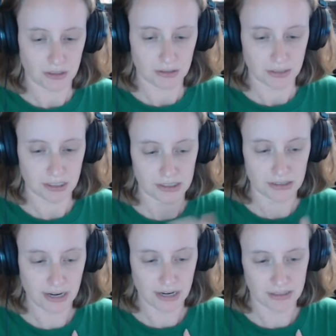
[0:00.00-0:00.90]
Because,
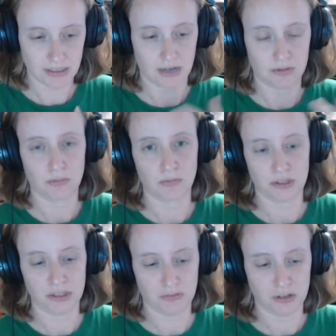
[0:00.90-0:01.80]
like I said, with
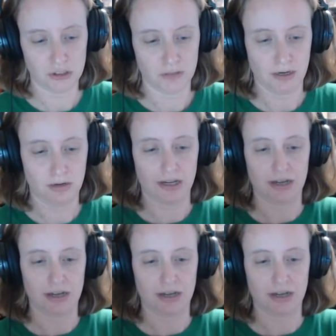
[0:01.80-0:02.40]
the adventure mode, like,